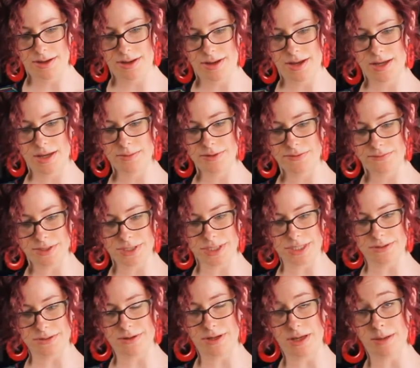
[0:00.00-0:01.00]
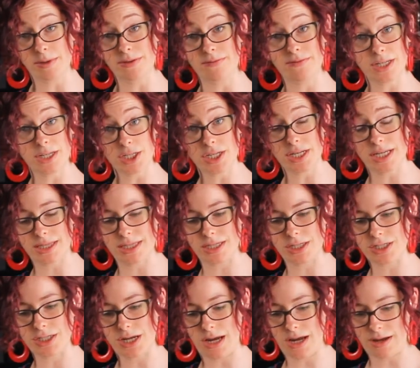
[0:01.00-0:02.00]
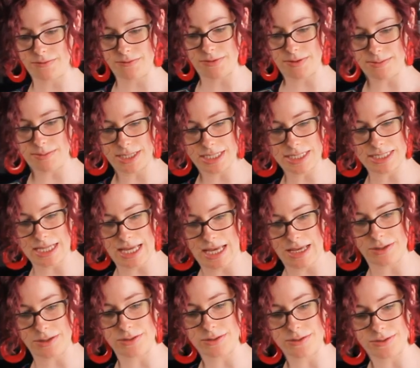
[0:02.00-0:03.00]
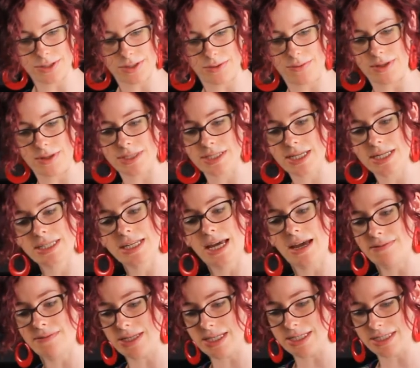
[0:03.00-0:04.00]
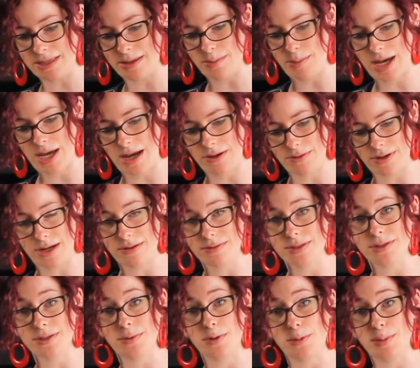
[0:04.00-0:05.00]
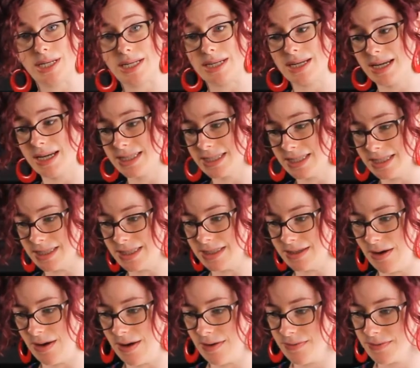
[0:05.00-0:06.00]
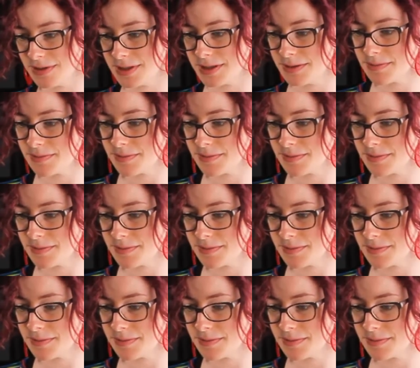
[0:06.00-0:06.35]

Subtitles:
I'm envisioning the shot from this angle, so I'll just have these in the background so it'll be nice and soft.